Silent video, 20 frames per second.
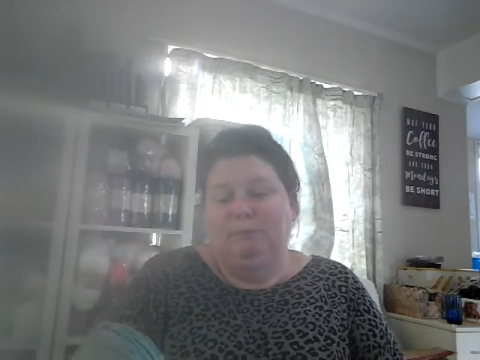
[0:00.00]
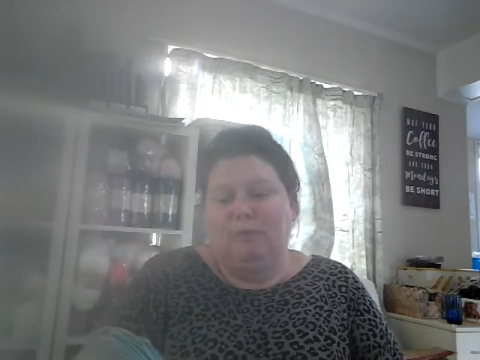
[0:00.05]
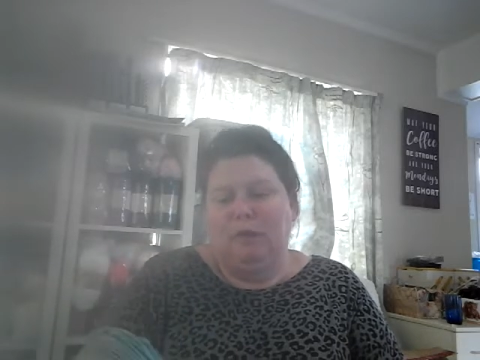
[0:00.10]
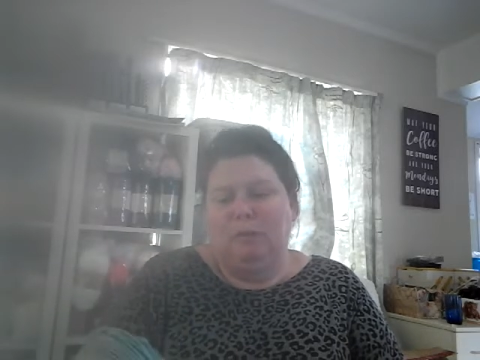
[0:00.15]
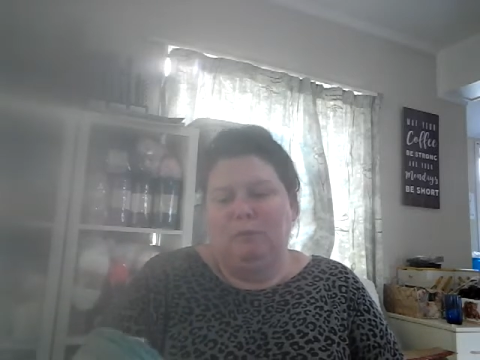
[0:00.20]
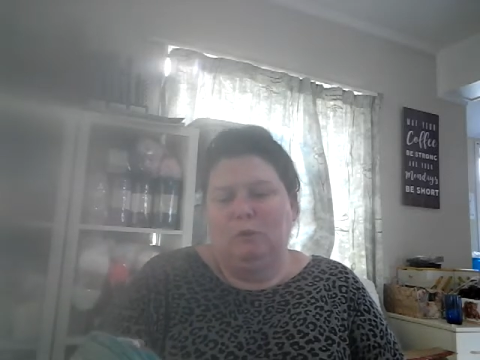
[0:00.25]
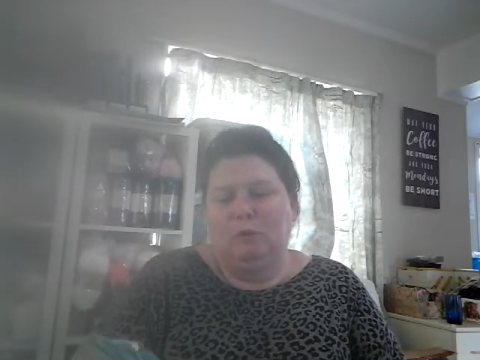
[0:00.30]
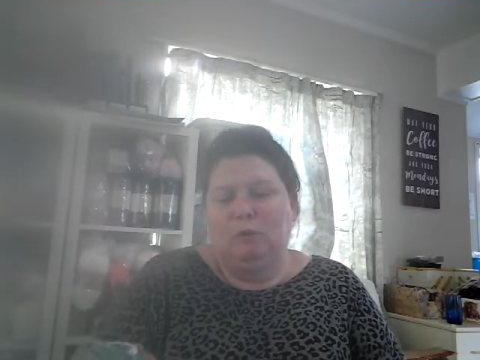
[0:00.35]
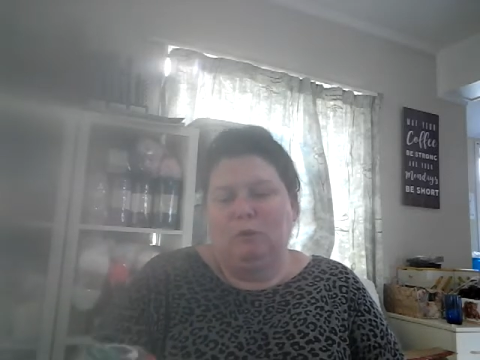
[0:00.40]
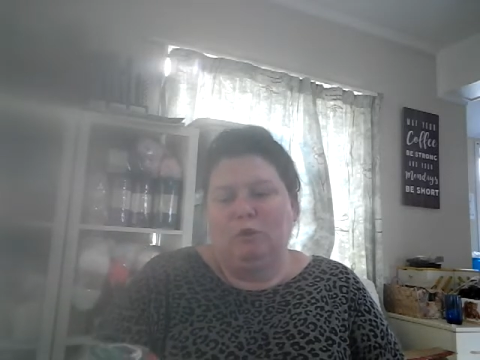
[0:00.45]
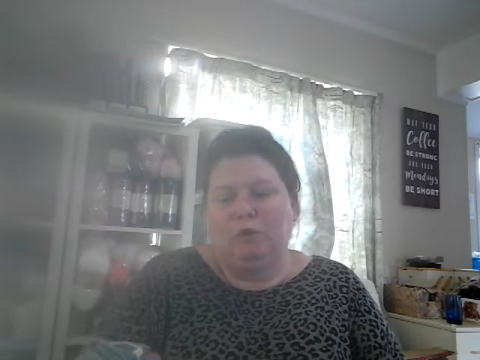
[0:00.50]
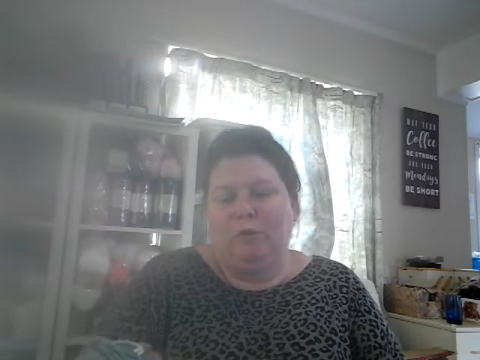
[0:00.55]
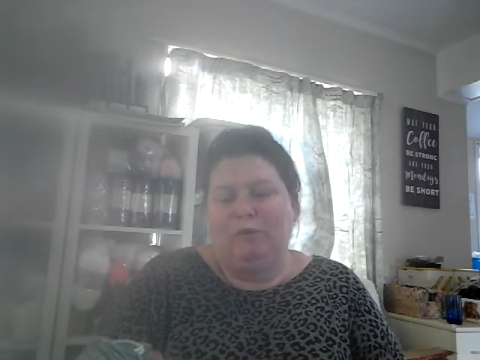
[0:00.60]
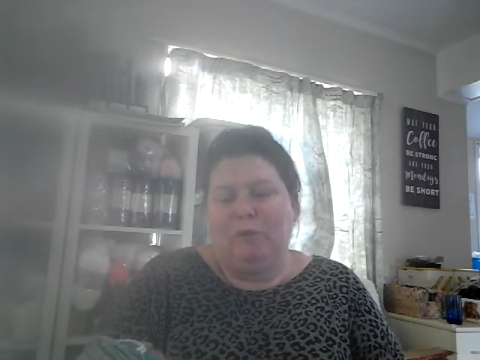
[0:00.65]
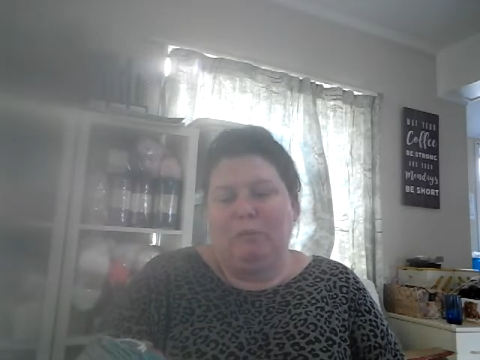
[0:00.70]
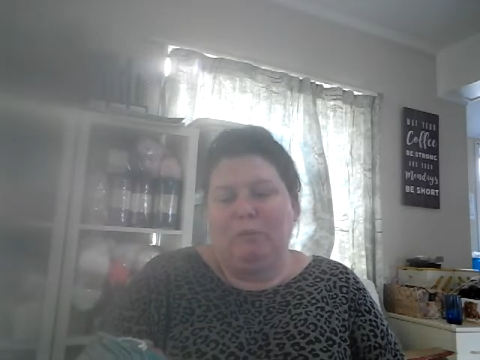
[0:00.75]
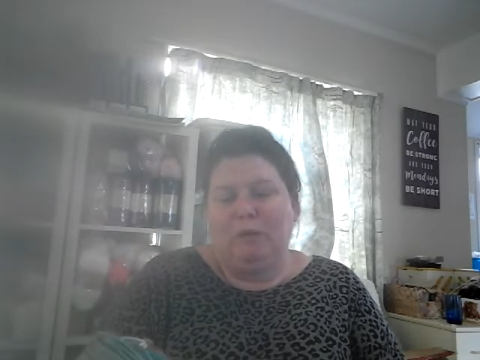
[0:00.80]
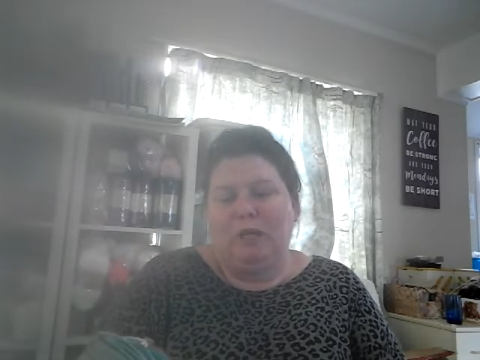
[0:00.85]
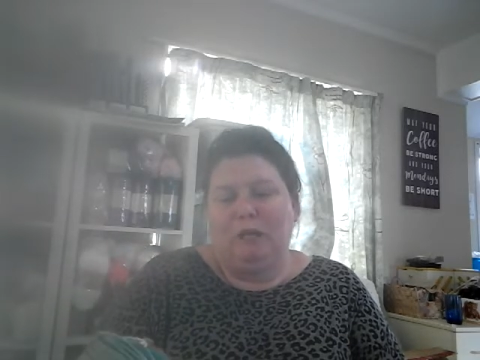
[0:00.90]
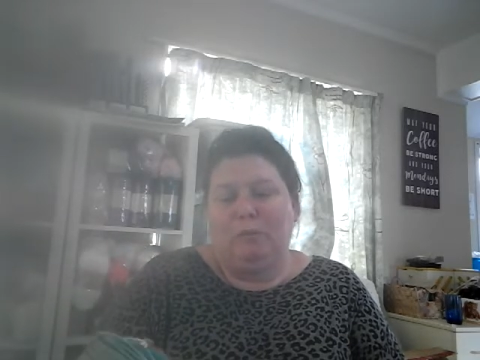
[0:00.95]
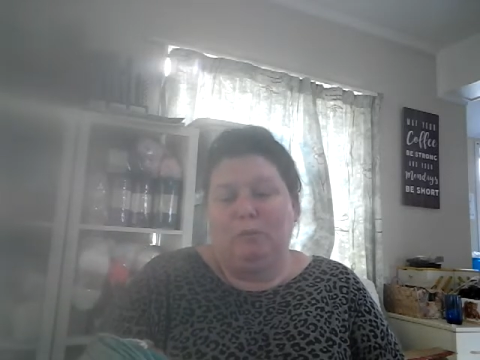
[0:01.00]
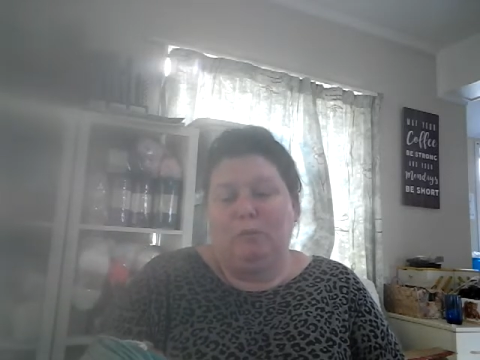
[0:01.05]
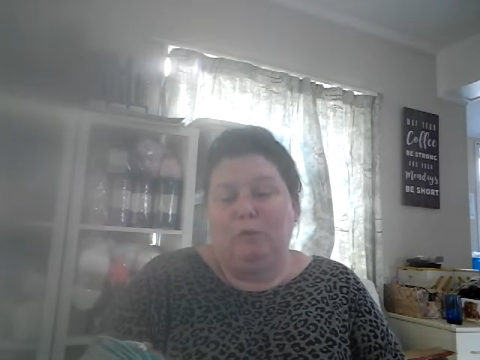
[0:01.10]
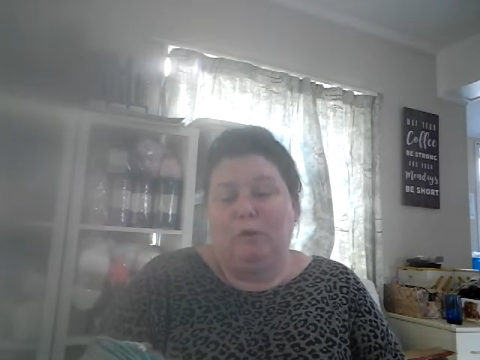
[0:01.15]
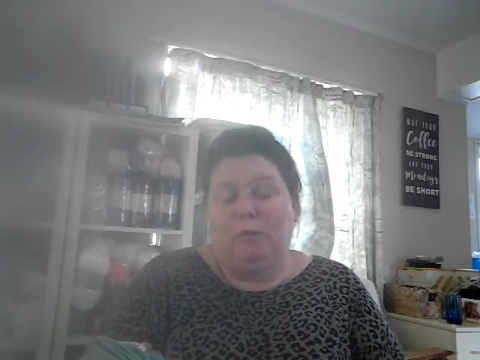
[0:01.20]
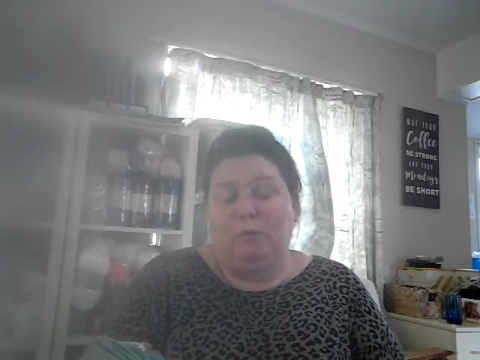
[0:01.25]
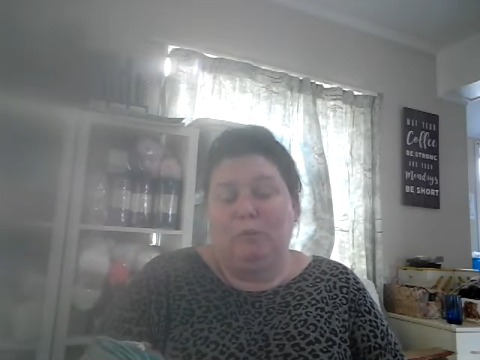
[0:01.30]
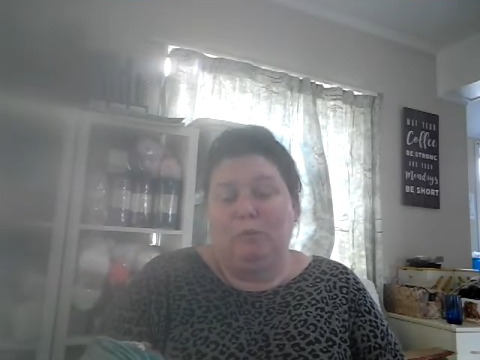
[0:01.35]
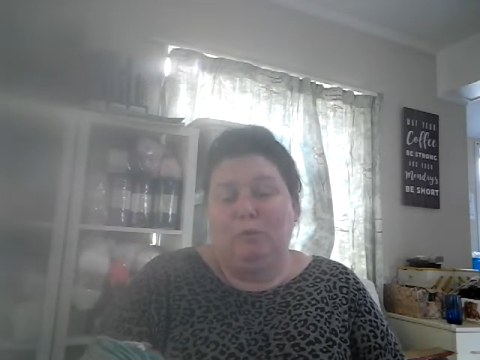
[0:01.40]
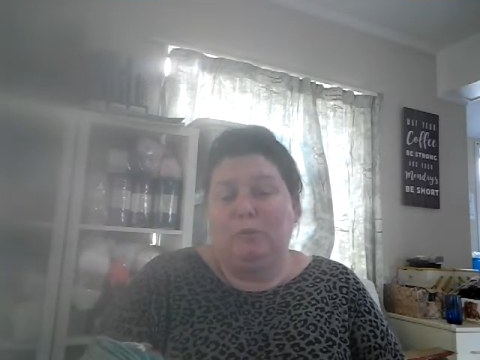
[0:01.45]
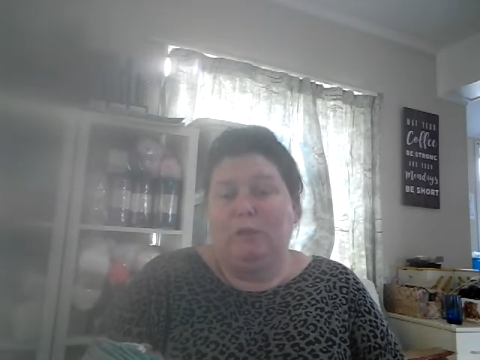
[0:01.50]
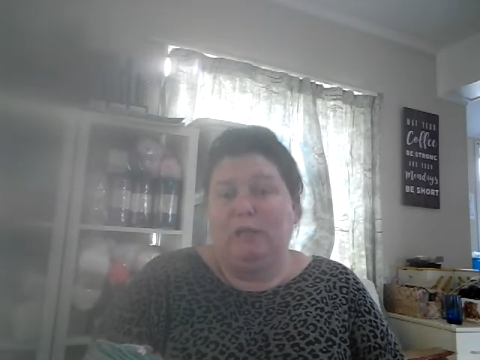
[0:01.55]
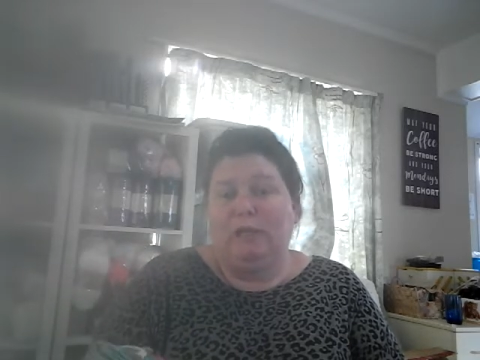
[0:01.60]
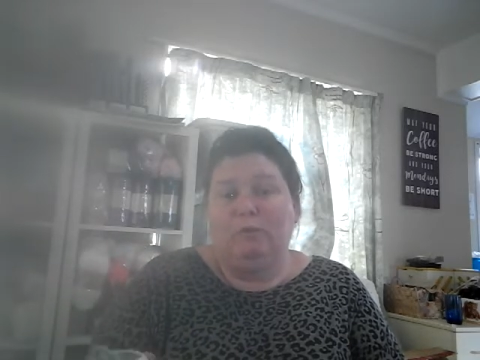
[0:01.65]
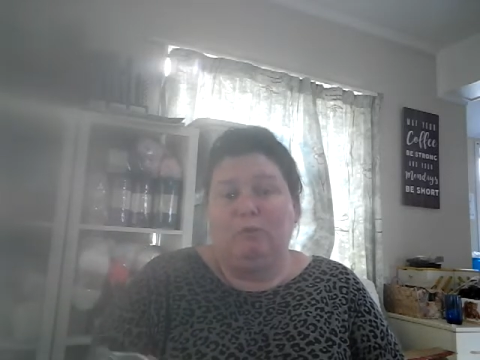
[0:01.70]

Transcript: I'm not sure if I'm going to put a border